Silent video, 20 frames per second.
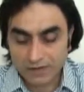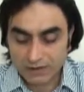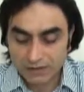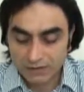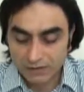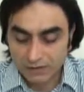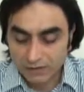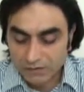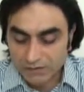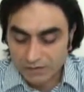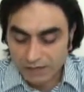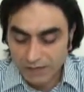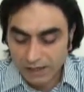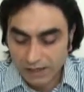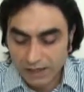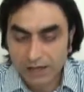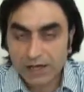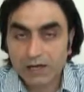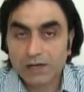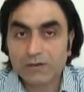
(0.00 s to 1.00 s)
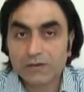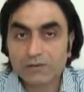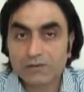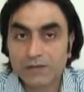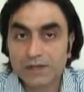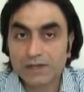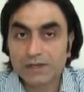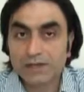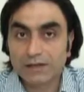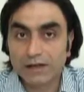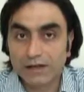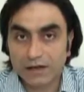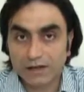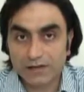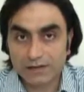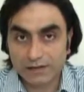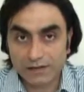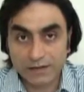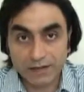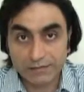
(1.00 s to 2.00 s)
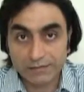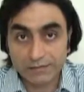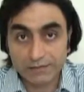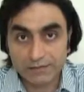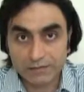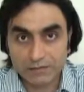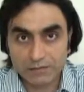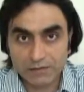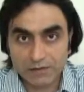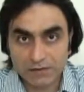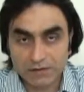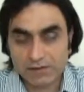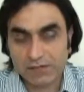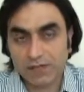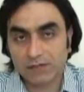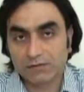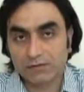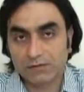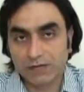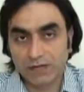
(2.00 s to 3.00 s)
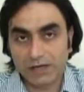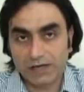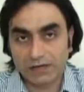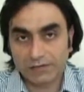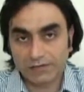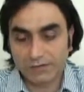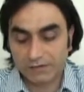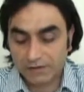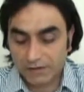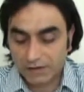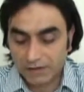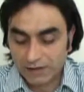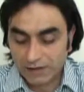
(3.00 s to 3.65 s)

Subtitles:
and knows how they are inevitable in our life,